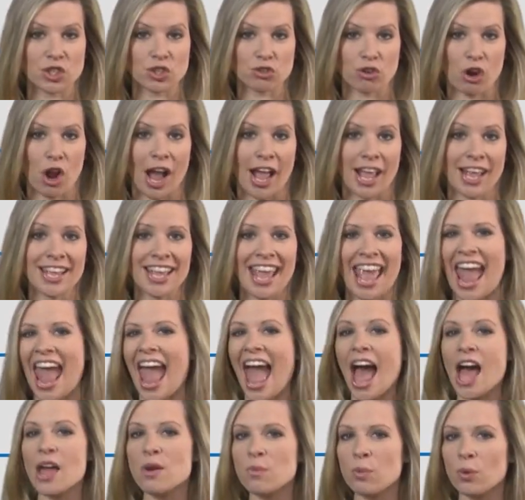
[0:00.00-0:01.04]
strike
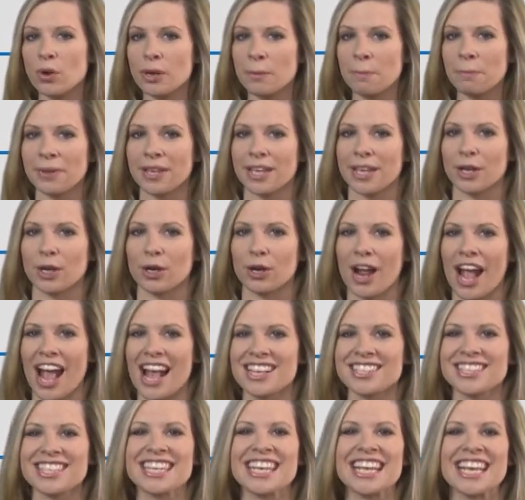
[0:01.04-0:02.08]
and would appear
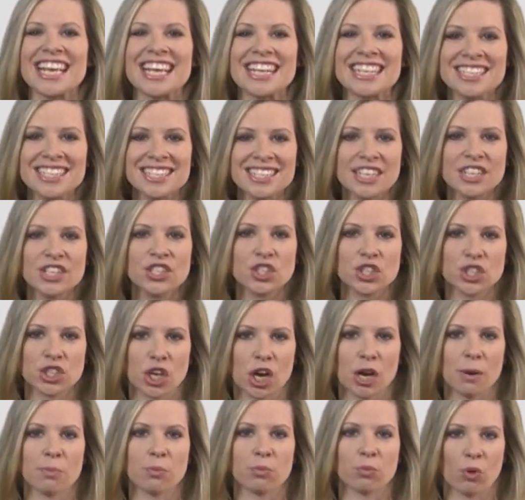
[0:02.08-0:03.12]
as an instant
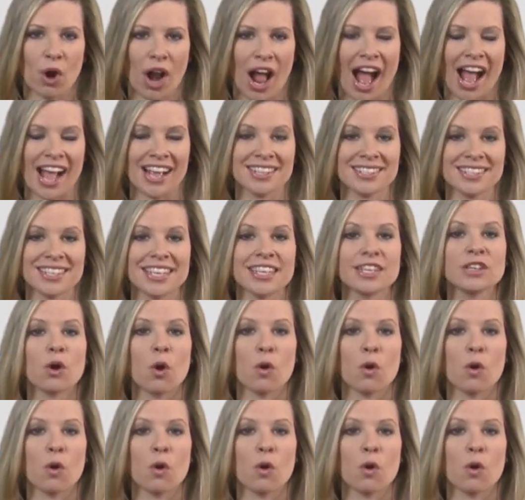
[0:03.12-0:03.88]
sharp rise in